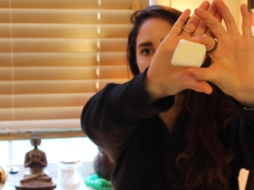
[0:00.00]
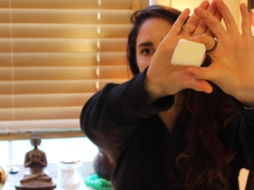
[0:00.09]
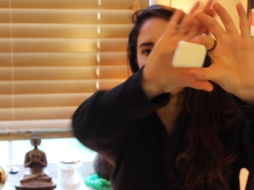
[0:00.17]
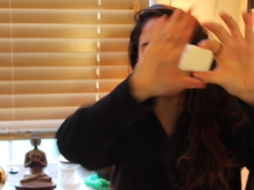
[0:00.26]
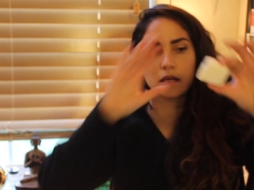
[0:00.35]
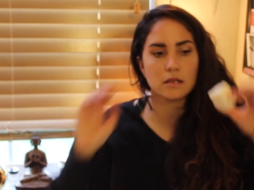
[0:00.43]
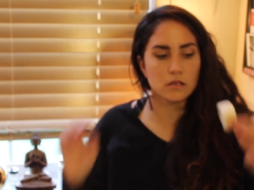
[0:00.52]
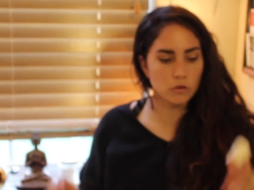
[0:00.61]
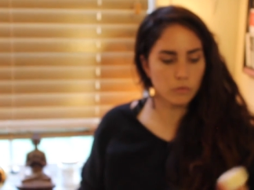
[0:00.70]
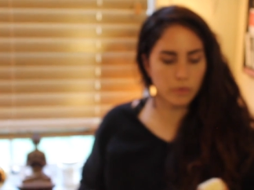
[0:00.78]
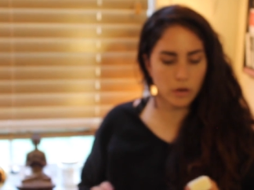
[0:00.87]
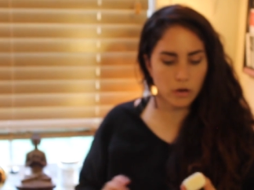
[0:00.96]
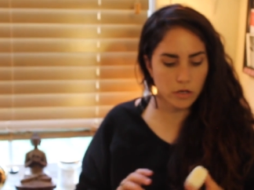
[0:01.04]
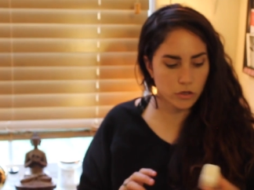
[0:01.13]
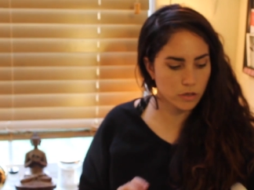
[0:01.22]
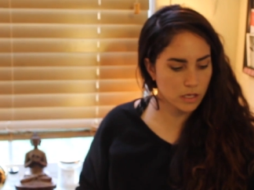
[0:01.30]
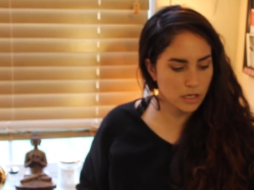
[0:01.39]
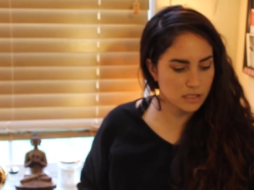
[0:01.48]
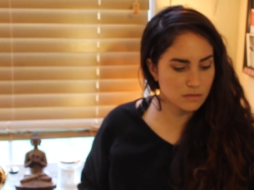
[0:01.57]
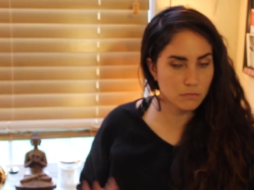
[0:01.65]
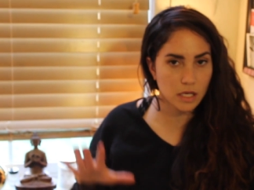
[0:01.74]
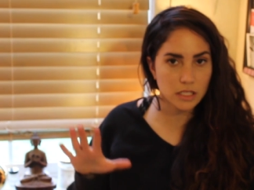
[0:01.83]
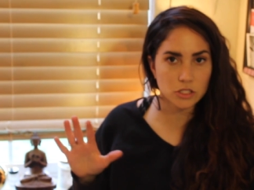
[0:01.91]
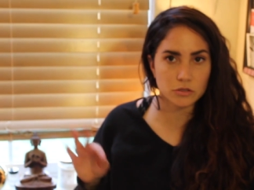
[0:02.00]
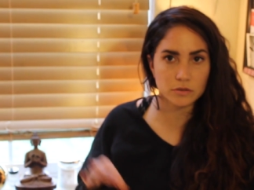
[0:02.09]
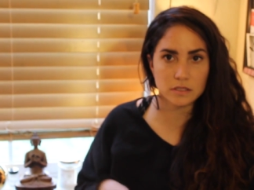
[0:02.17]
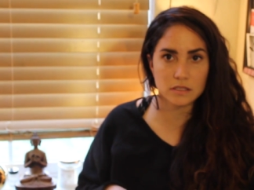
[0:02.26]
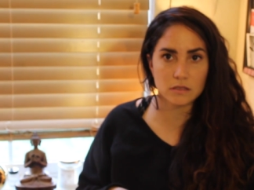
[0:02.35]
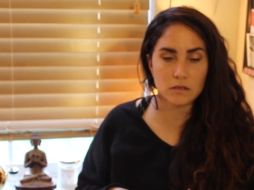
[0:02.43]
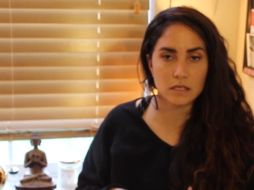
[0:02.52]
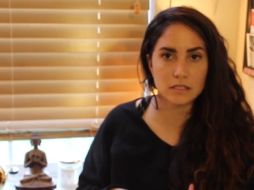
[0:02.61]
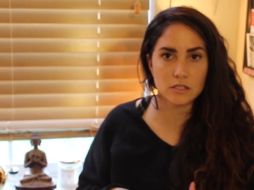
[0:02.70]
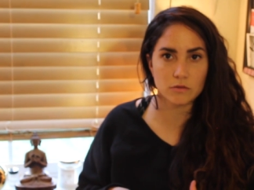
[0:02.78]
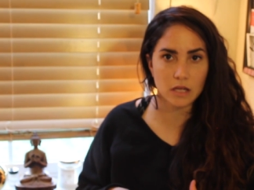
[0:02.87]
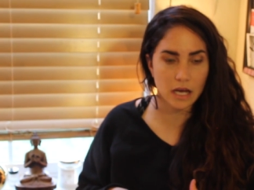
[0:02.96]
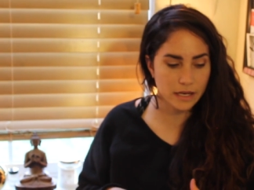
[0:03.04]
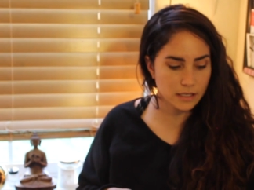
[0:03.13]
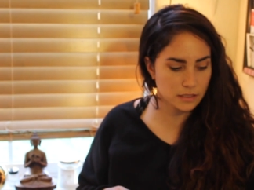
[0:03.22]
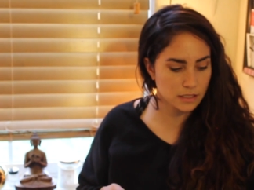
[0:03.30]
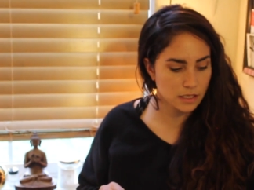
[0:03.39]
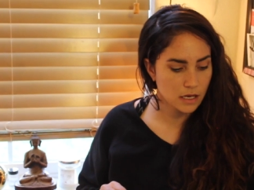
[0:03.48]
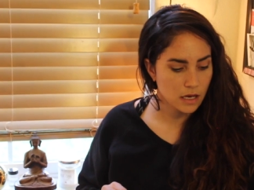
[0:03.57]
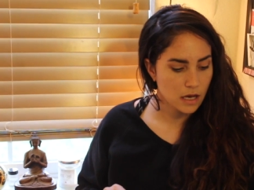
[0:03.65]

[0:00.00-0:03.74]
is a little bar. You can get as much or as little as you liked.